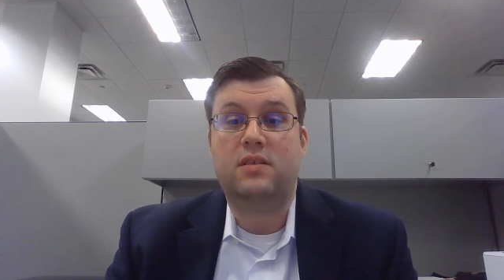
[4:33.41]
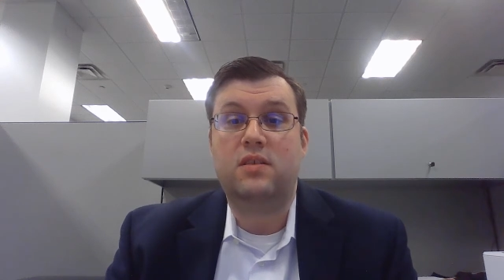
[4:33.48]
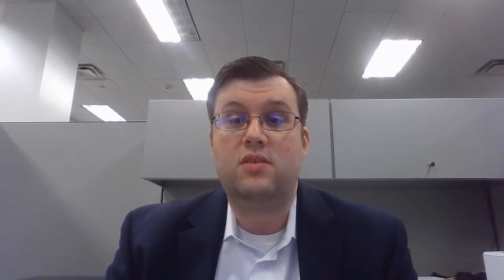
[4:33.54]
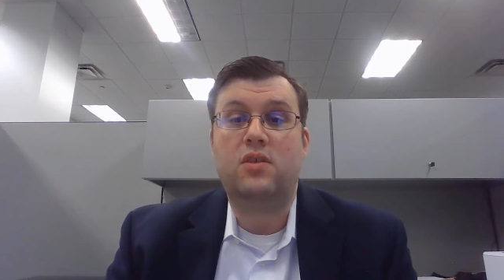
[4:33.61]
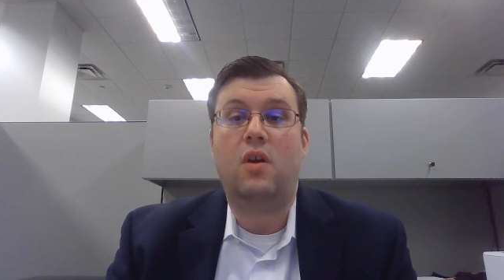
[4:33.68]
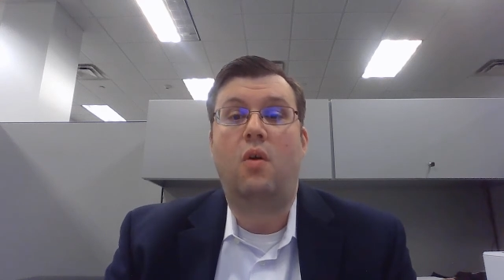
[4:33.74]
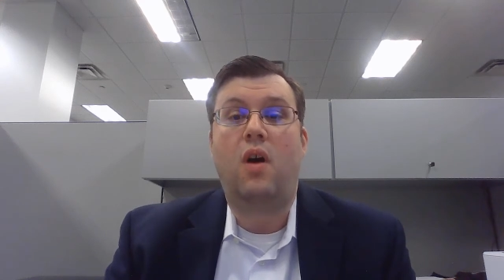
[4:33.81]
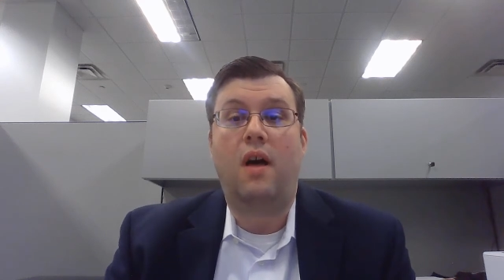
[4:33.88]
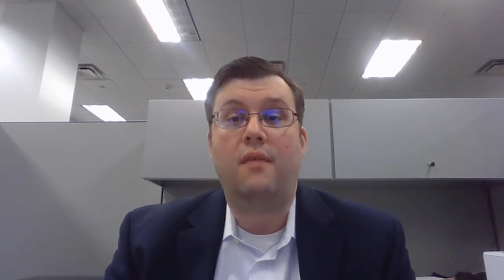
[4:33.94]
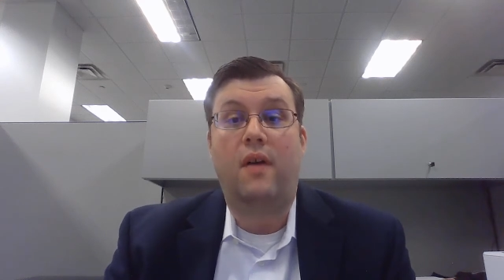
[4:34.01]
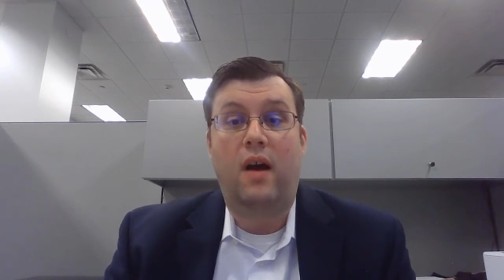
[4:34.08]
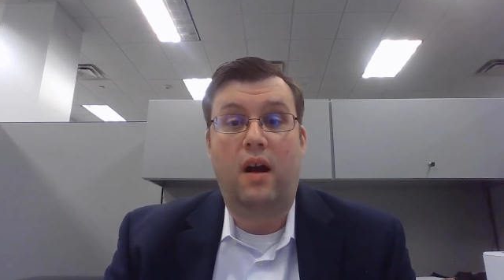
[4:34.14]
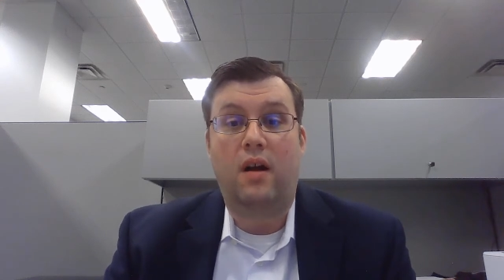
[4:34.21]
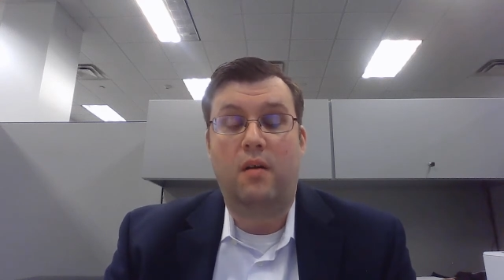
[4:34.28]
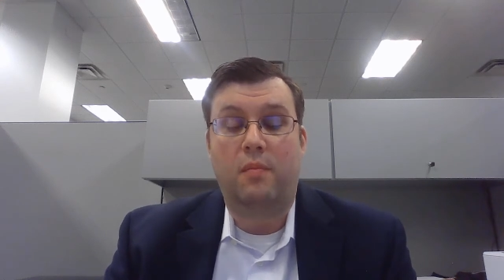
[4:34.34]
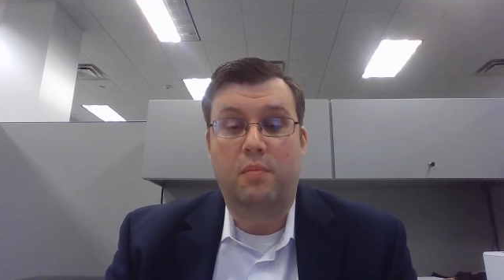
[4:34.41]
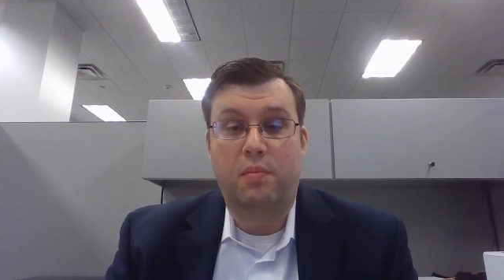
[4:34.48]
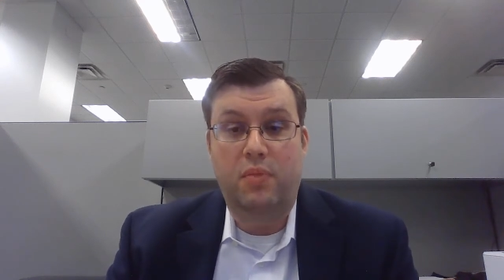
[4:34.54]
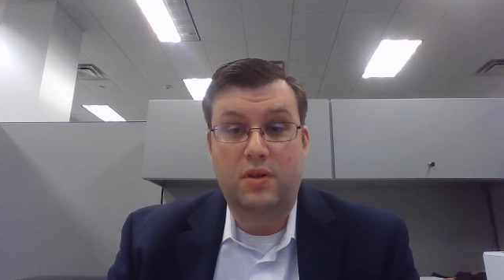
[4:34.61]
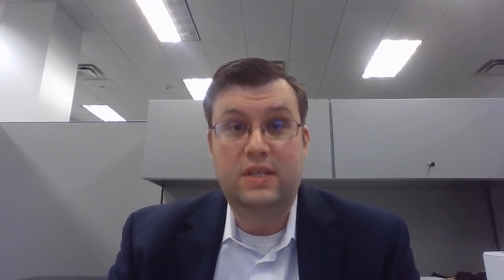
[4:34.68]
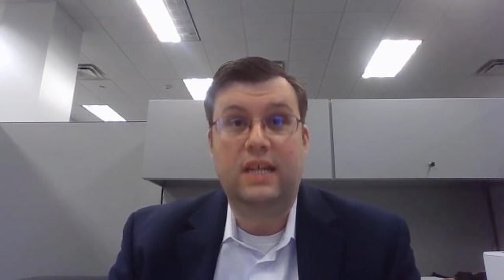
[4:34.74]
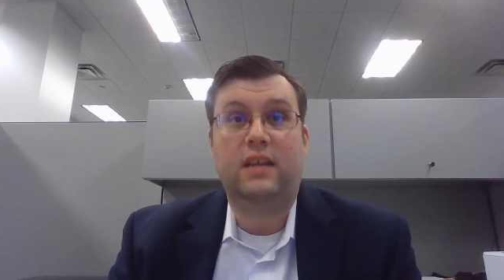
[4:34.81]
to show off our
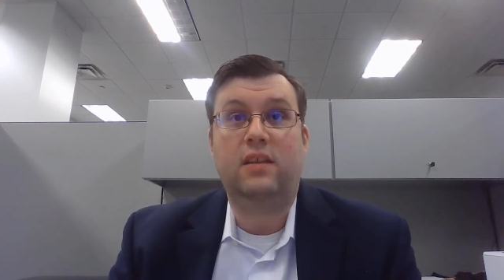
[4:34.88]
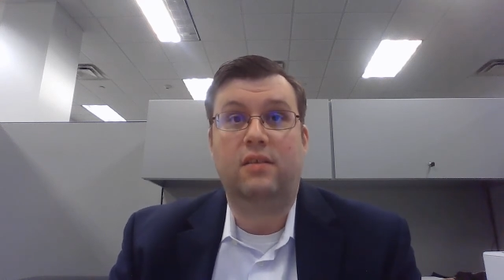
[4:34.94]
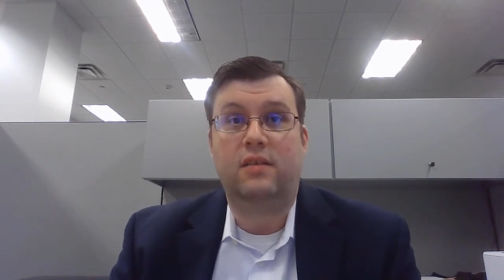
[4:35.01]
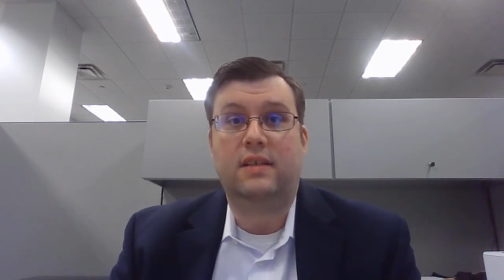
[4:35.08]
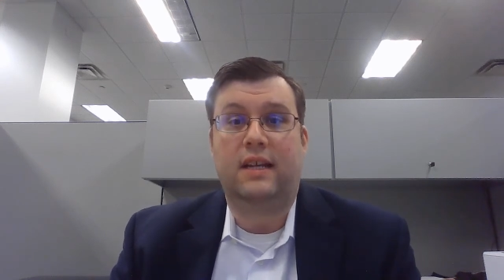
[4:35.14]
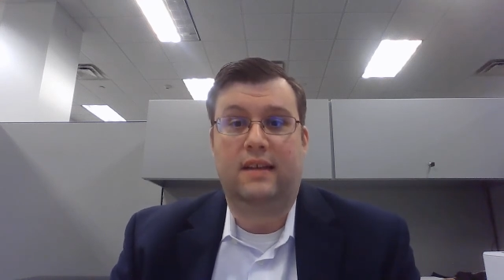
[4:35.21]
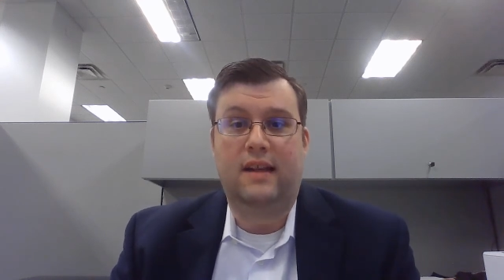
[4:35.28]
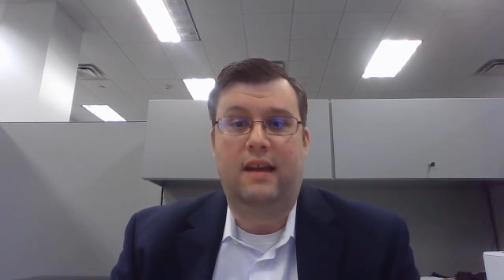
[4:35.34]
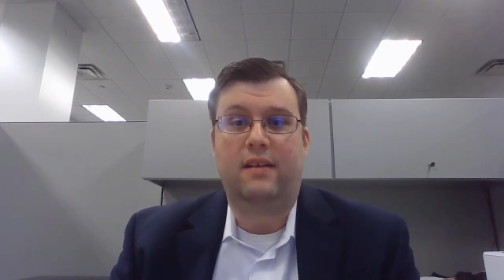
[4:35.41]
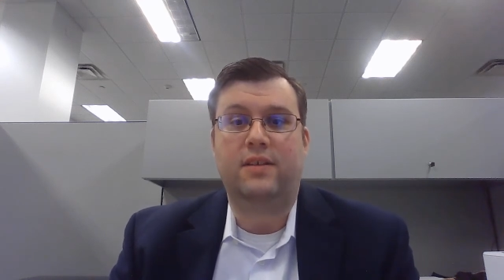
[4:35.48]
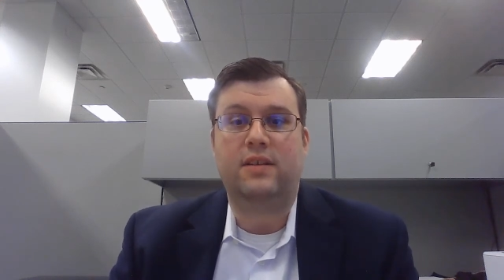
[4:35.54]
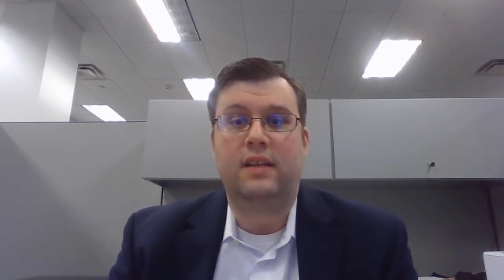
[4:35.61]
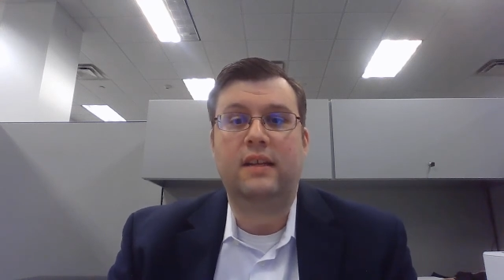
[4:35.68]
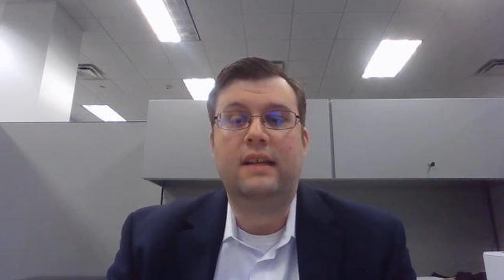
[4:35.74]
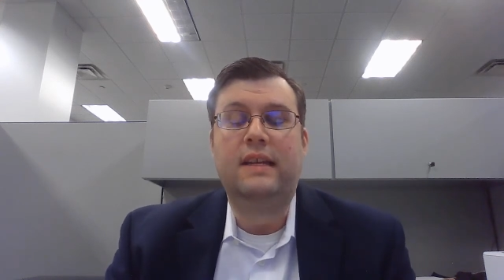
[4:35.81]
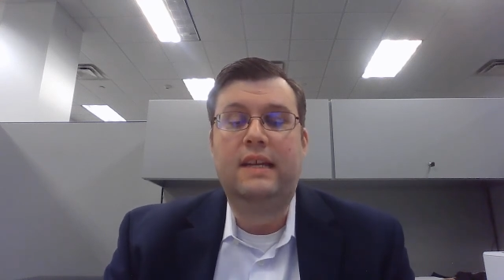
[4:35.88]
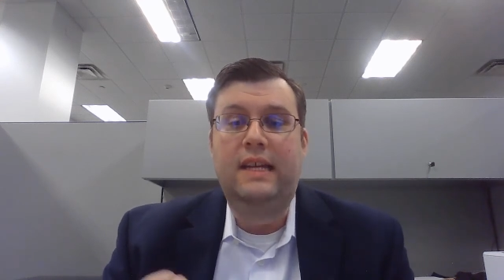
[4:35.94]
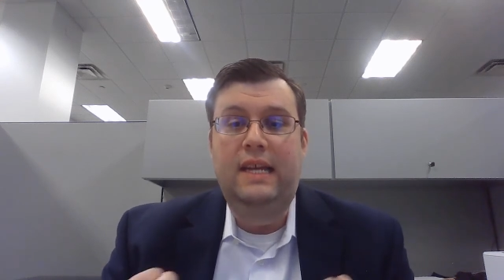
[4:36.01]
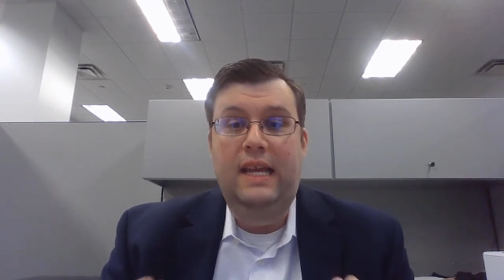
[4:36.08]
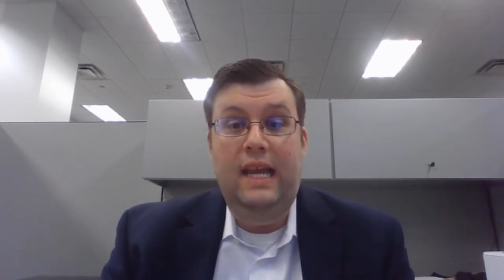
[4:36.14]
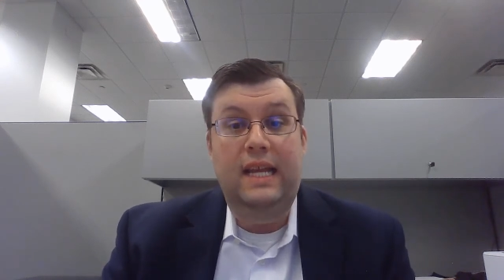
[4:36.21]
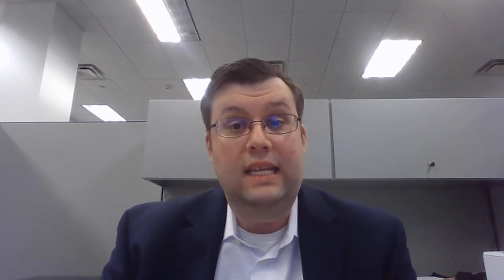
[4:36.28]
particular technology
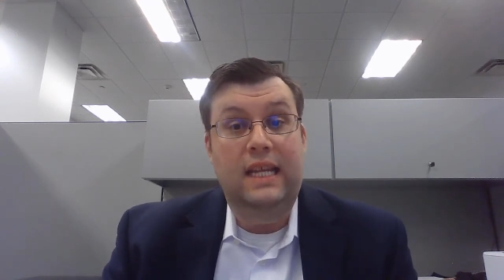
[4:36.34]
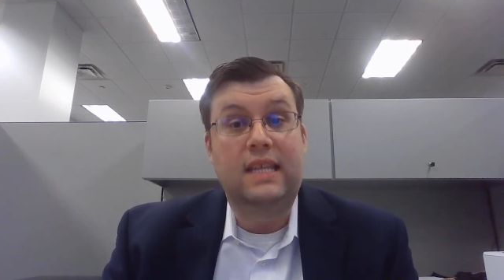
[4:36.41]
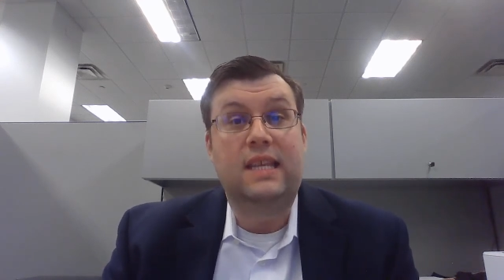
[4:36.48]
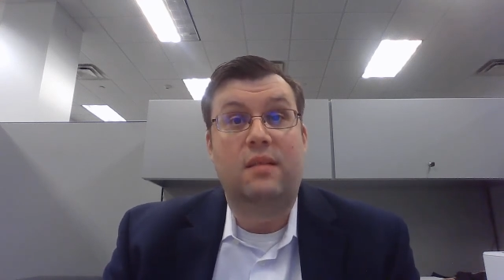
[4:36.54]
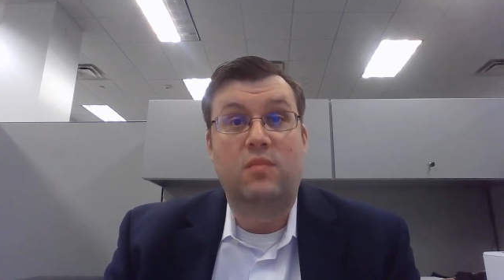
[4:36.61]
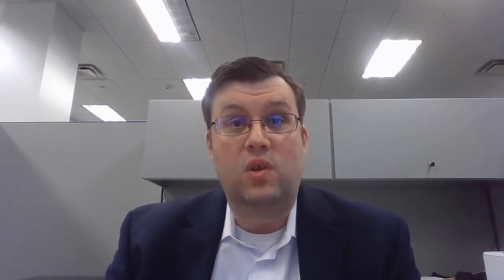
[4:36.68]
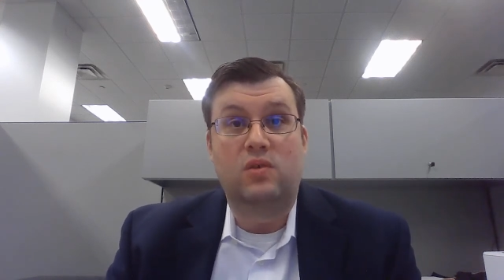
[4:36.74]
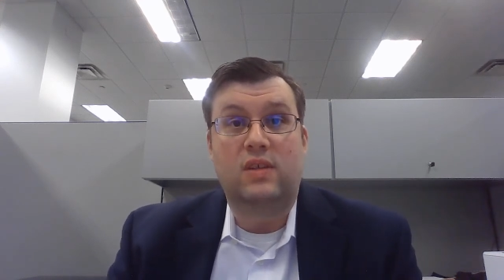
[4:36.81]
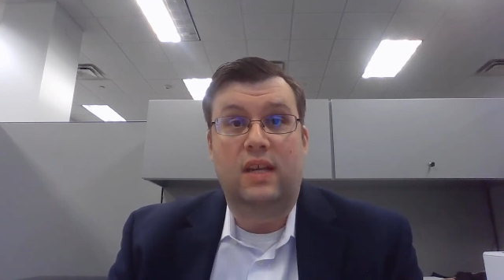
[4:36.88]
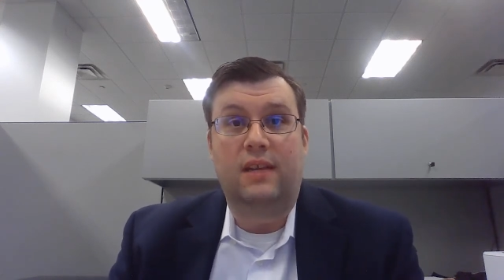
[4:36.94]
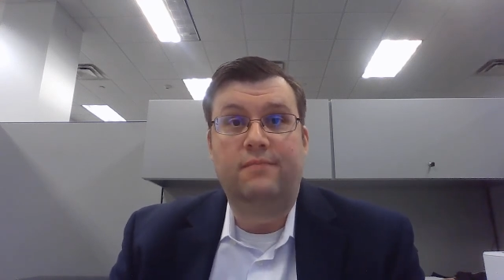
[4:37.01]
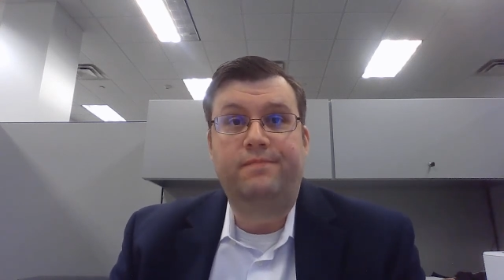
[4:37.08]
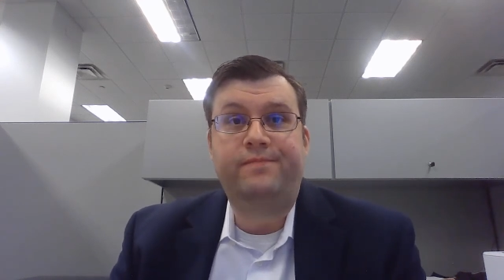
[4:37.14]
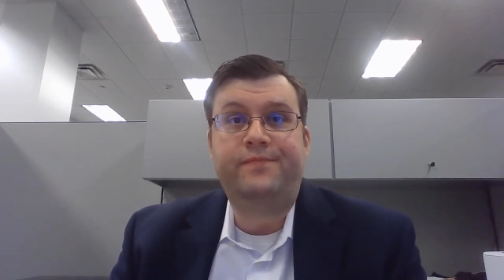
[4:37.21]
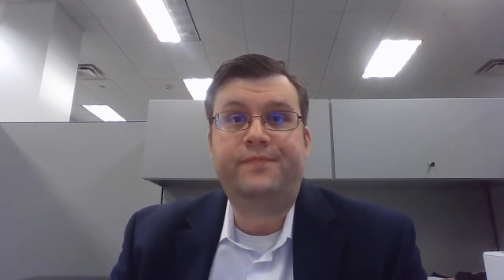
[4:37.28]
and get them using it.